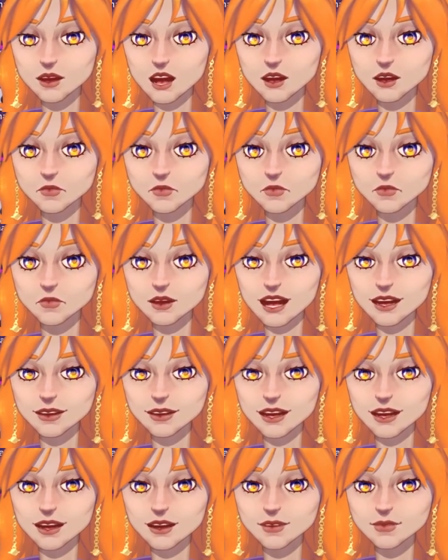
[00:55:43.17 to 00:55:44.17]

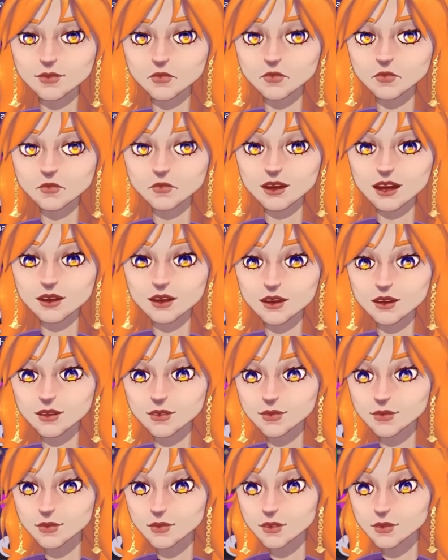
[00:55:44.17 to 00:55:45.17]
making a
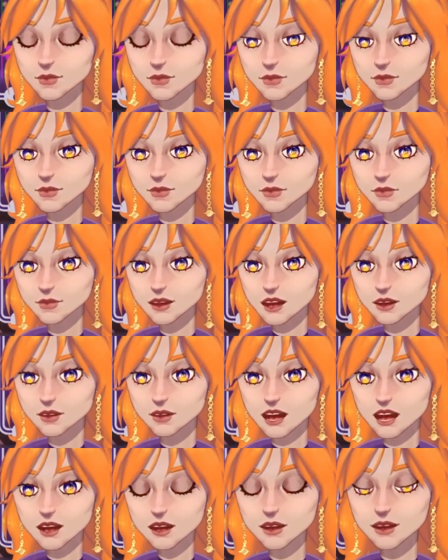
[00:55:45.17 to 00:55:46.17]
certain
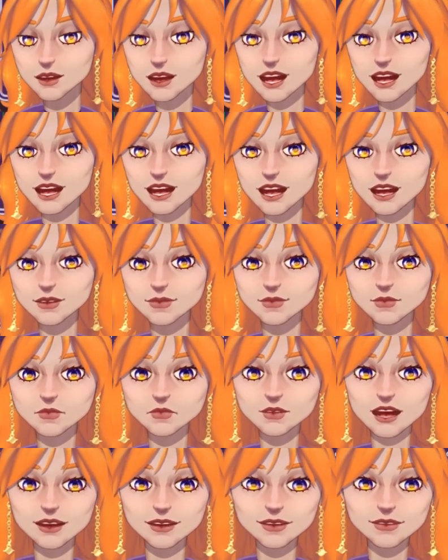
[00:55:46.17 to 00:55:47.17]
vision and
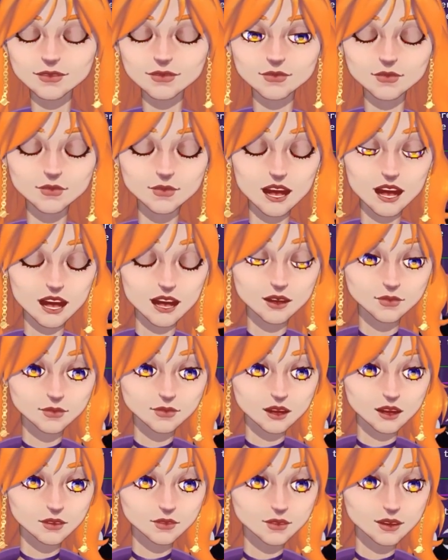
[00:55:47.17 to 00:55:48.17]
making it
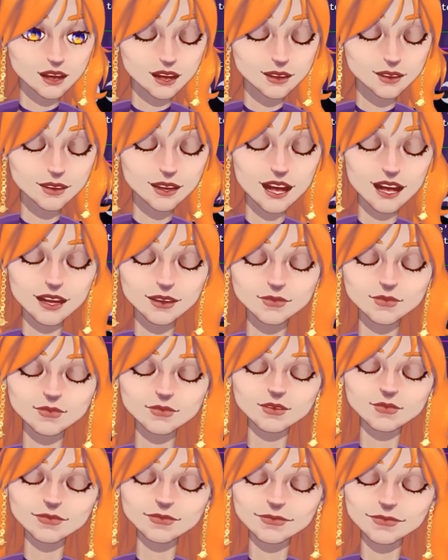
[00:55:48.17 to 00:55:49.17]
playable. And
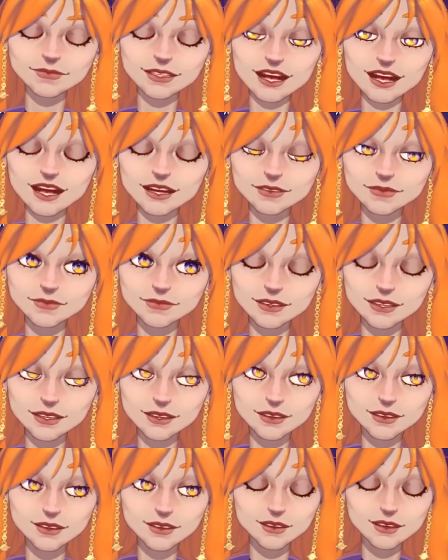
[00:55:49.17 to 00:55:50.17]
honestly, I
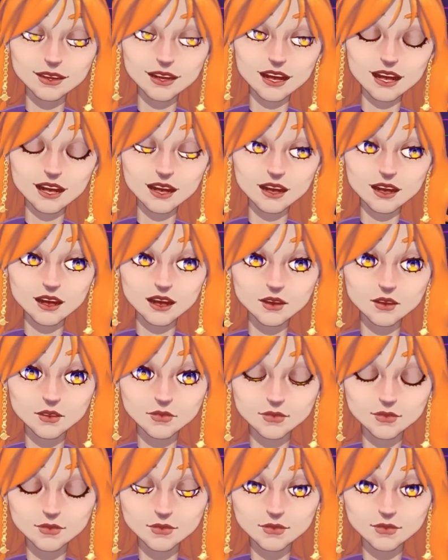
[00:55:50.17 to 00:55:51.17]
think
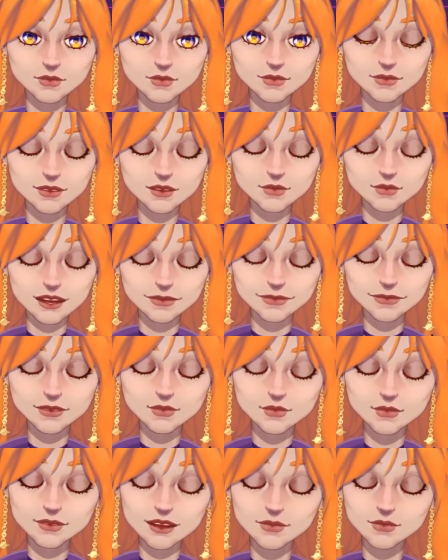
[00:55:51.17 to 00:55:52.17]
Red Dead
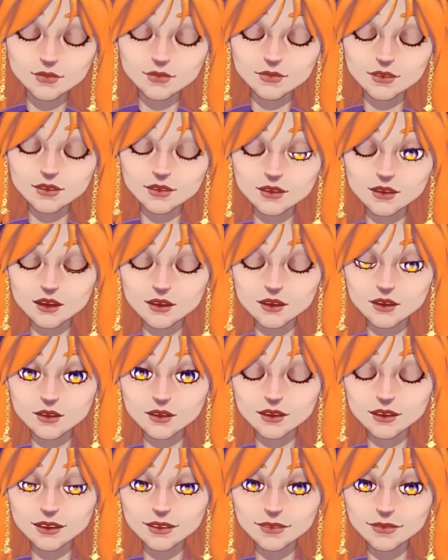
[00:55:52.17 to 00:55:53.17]
Redemption 2
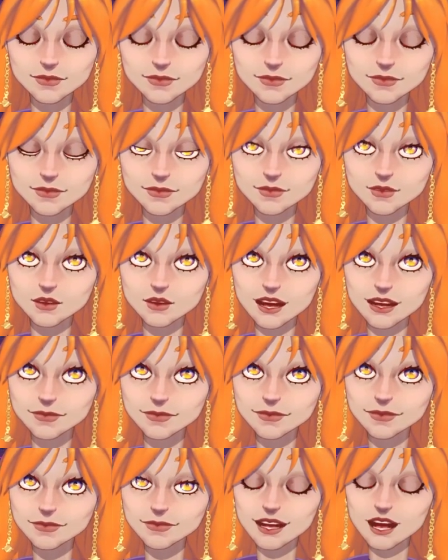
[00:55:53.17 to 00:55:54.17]
is the
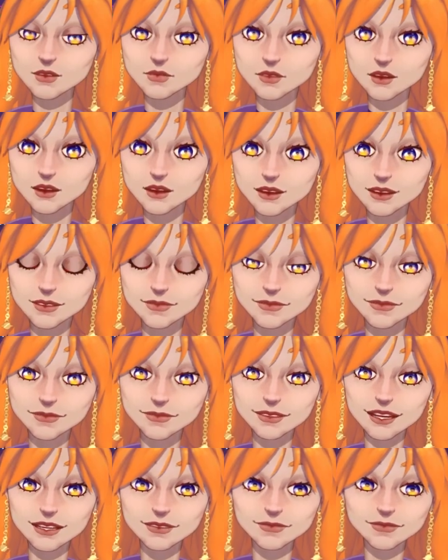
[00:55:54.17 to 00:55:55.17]
best example in this
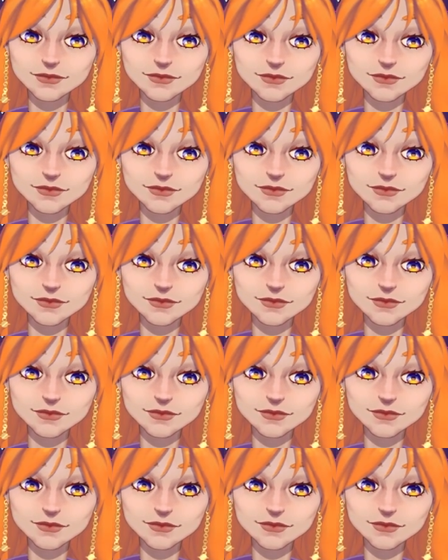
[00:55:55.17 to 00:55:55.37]
case,